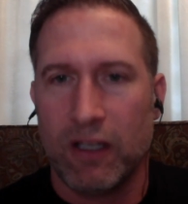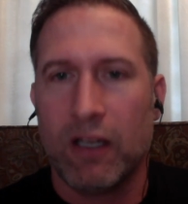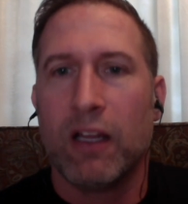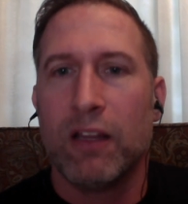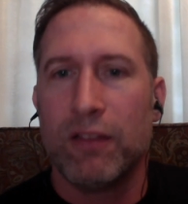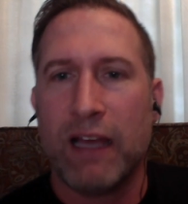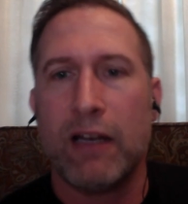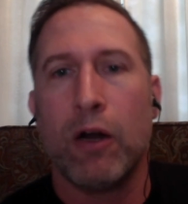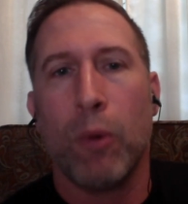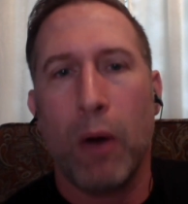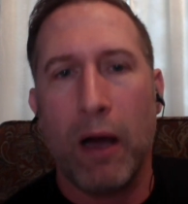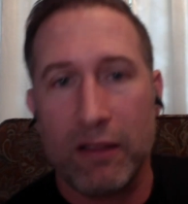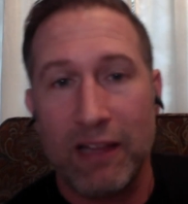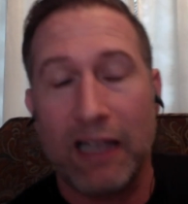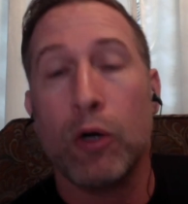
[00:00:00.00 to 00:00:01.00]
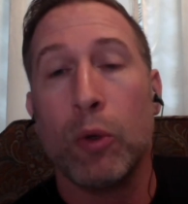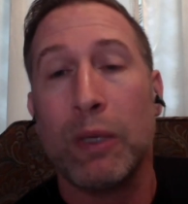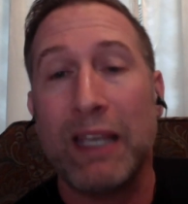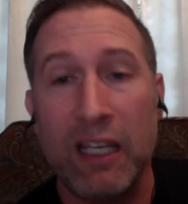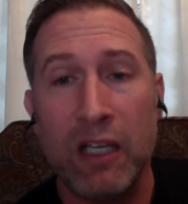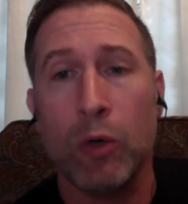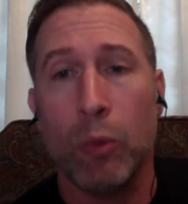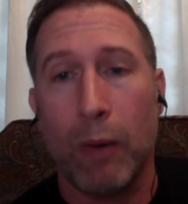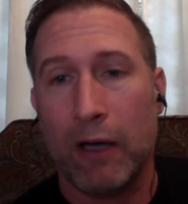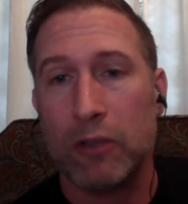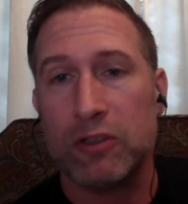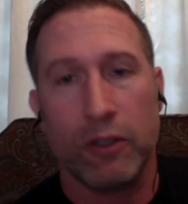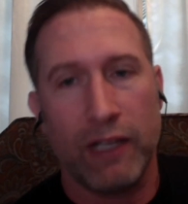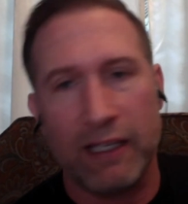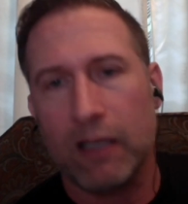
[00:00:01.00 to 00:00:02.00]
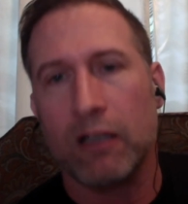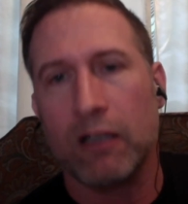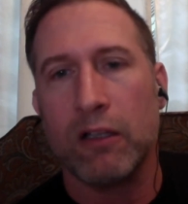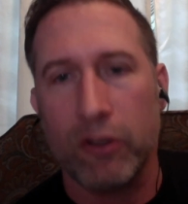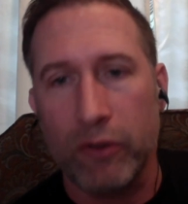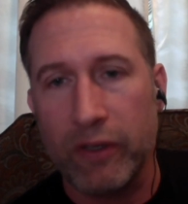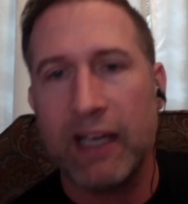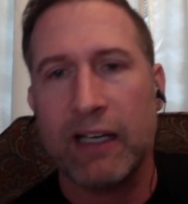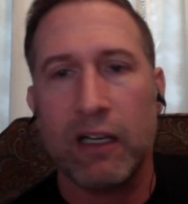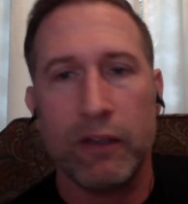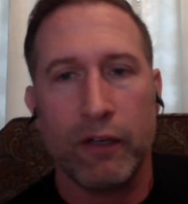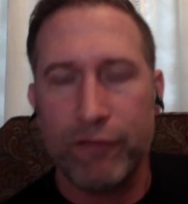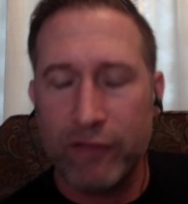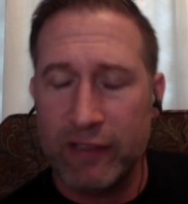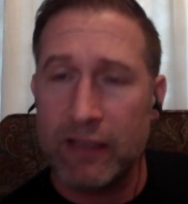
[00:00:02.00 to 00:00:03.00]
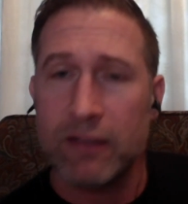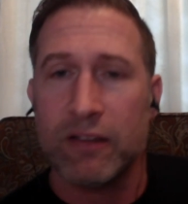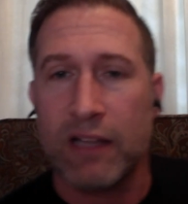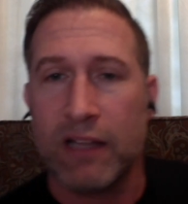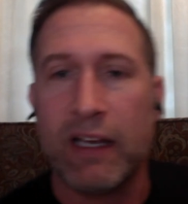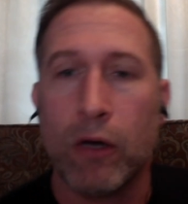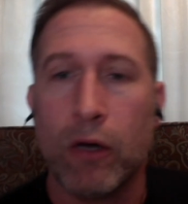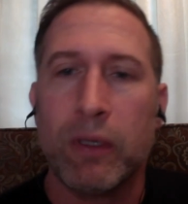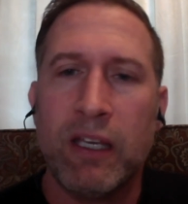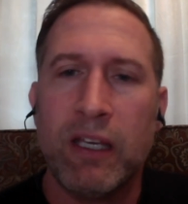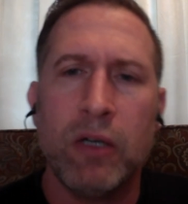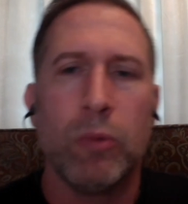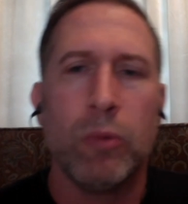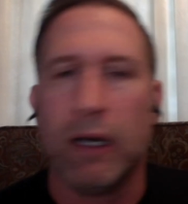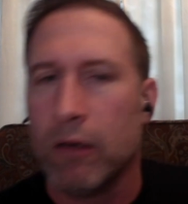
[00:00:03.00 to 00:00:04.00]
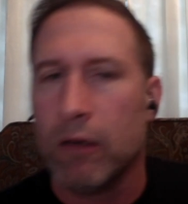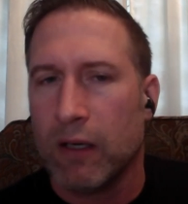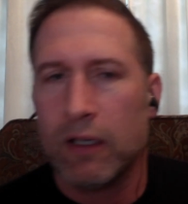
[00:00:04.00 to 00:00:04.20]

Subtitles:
they don't heal well. So they get a little nick on their feet and then they don't heal well.